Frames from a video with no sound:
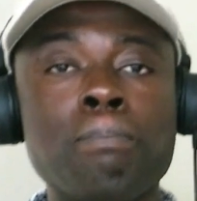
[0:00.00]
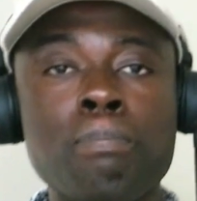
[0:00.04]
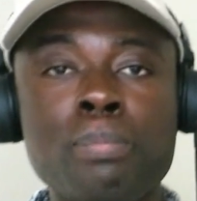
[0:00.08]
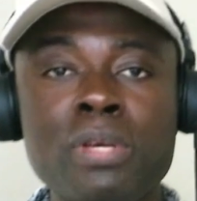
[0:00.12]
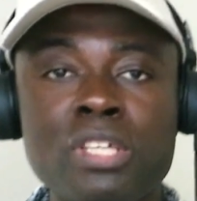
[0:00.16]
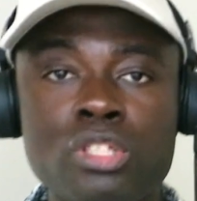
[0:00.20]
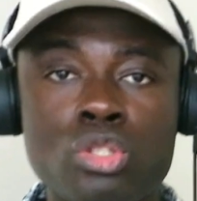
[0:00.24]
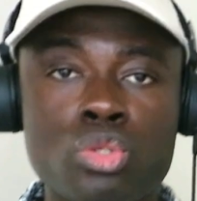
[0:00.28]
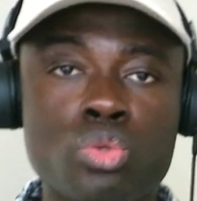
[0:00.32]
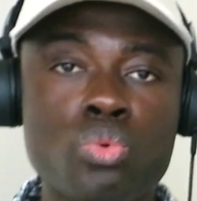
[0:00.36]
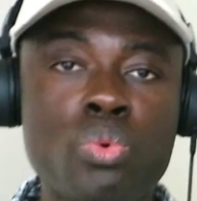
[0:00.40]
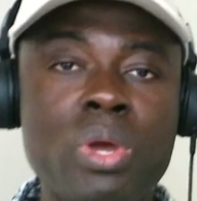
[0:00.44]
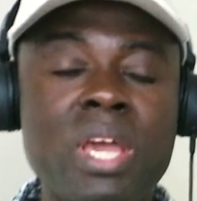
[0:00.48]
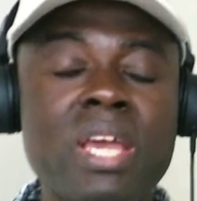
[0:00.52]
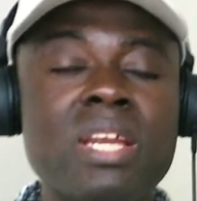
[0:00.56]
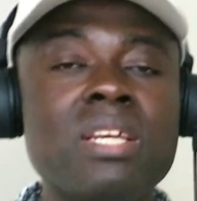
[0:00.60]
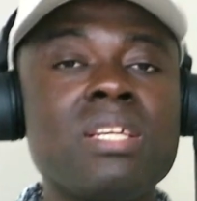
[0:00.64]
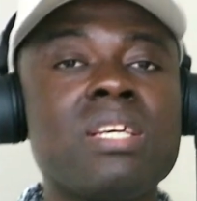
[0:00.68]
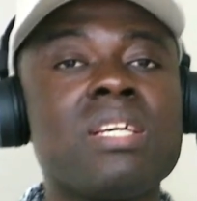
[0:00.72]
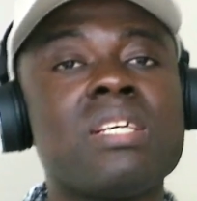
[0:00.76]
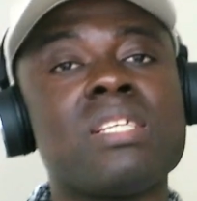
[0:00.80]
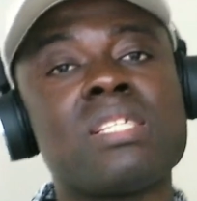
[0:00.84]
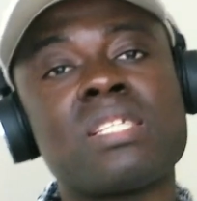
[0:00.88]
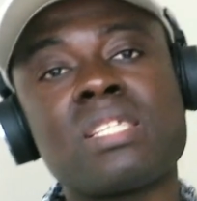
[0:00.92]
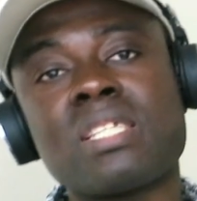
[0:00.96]

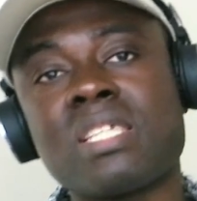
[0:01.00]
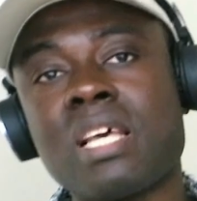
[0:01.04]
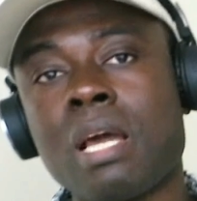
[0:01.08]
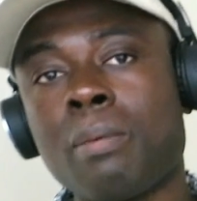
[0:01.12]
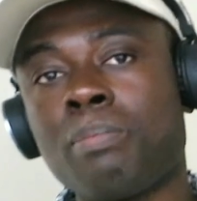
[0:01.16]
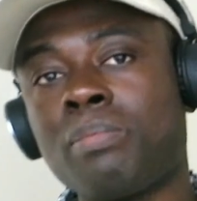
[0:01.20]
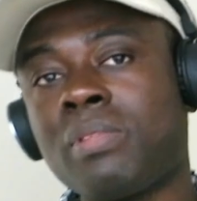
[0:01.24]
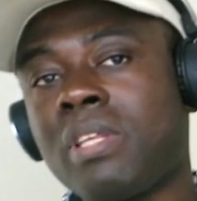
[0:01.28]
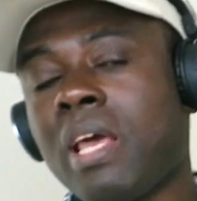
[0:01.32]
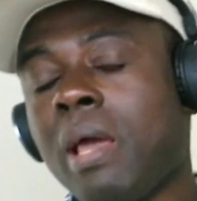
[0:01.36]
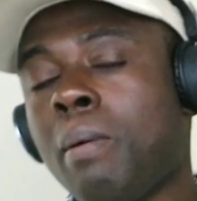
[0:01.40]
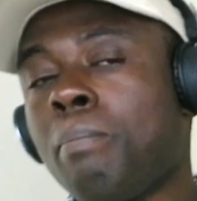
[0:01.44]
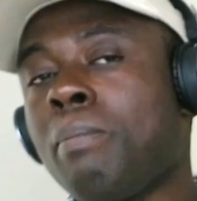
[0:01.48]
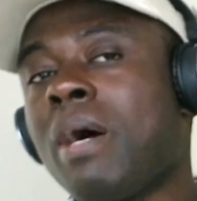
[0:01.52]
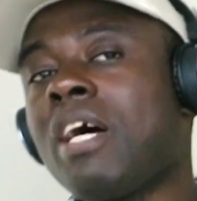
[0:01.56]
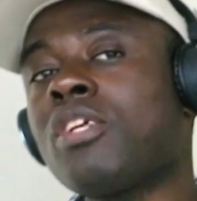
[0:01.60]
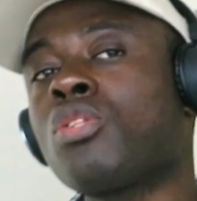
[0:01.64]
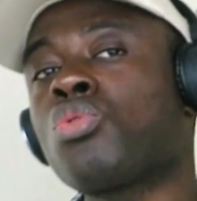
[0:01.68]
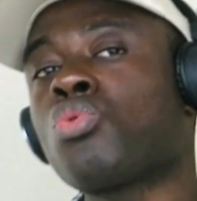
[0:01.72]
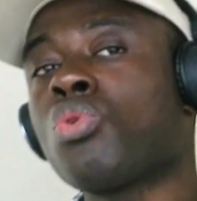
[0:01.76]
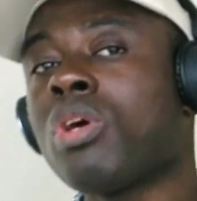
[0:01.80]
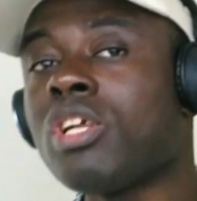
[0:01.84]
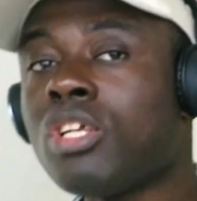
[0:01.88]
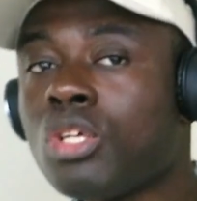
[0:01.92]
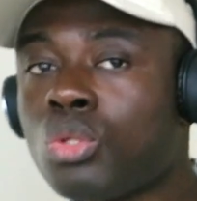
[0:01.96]
between September
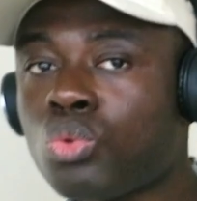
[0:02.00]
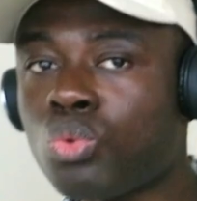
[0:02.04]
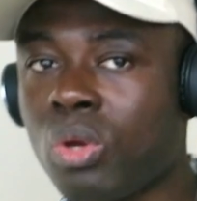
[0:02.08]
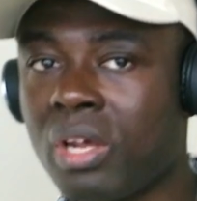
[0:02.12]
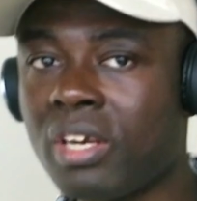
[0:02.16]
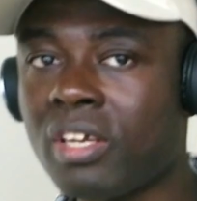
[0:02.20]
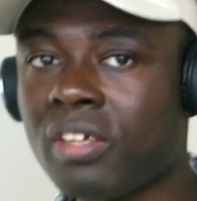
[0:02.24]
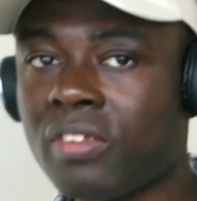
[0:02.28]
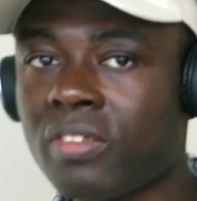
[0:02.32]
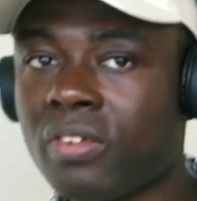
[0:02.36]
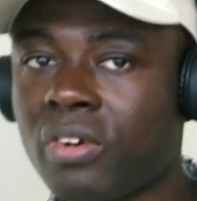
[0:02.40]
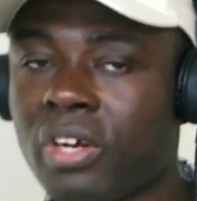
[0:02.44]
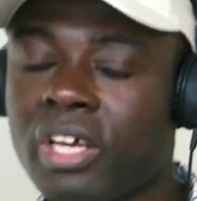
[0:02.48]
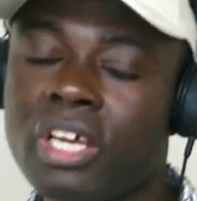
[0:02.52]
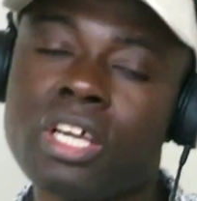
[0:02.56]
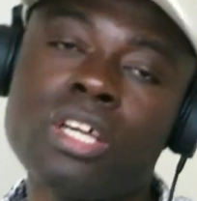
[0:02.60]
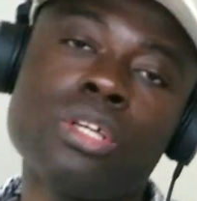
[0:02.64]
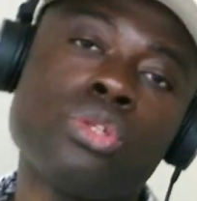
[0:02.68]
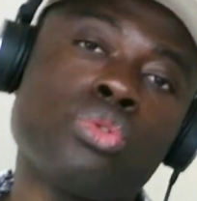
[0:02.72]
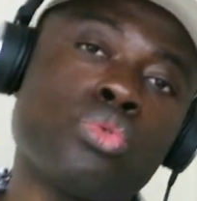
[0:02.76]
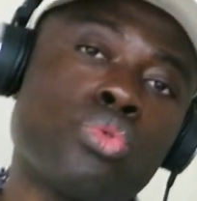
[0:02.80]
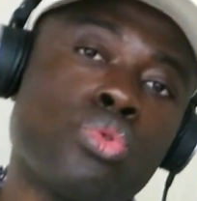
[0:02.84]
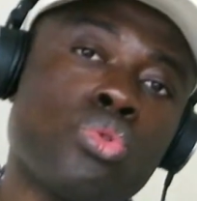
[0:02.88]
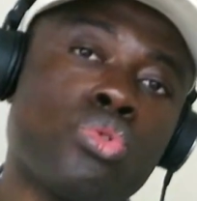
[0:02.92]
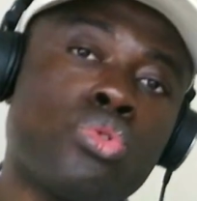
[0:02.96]

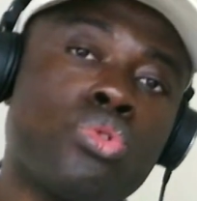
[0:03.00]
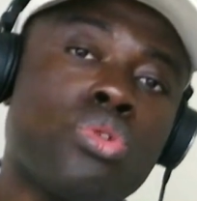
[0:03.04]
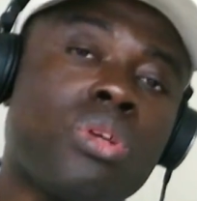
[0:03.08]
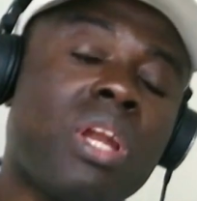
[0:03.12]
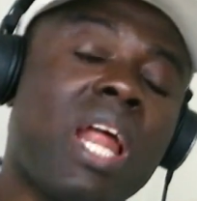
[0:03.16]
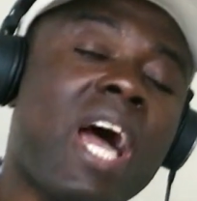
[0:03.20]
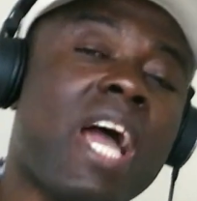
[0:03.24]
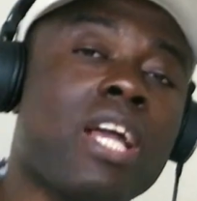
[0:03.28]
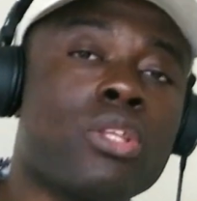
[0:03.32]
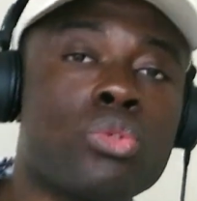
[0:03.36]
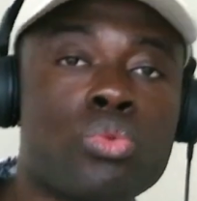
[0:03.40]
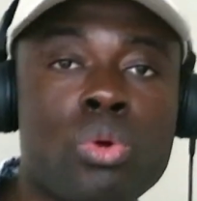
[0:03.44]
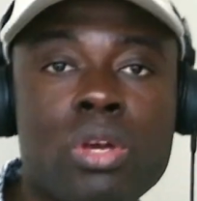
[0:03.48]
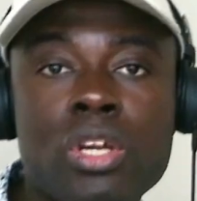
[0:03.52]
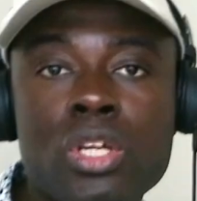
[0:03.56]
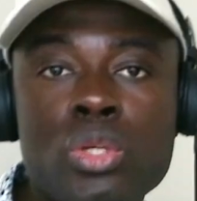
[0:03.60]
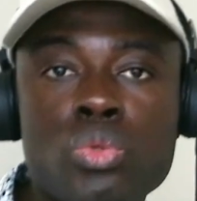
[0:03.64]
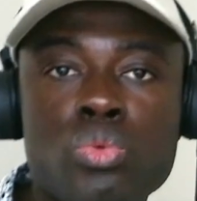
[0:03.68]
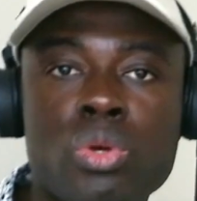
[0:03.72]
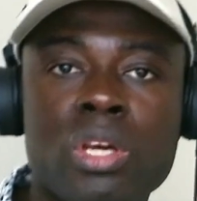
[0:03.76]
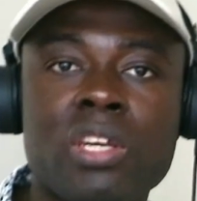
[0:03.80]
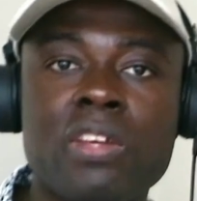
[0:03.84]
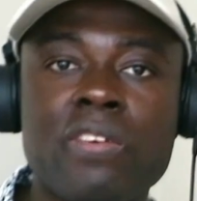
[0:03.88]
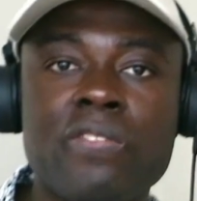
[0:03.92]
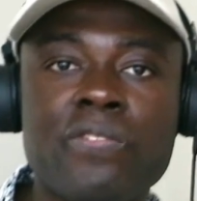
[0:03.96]
2023 to July
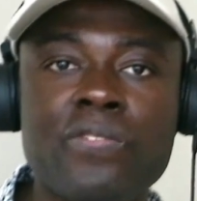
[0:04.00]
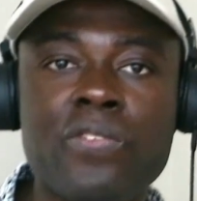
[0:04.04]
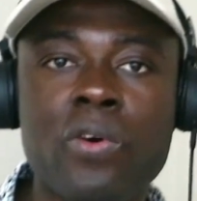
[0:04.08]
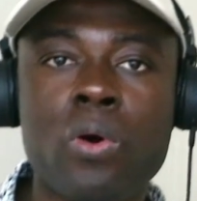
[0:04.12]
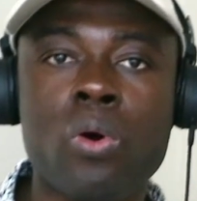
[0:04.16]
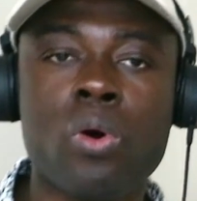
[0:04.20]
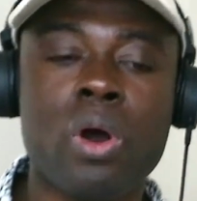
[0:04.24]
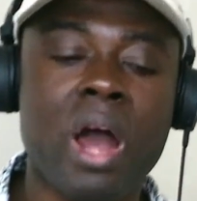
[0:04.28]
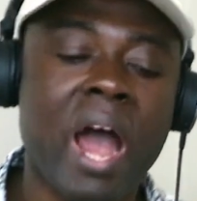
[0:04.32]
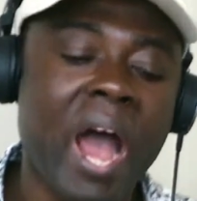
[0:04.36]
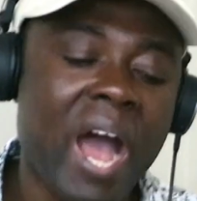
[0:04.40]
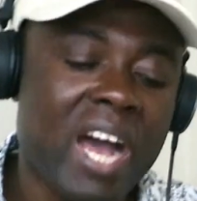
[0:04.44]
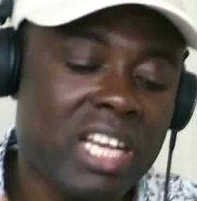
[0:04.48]
2024.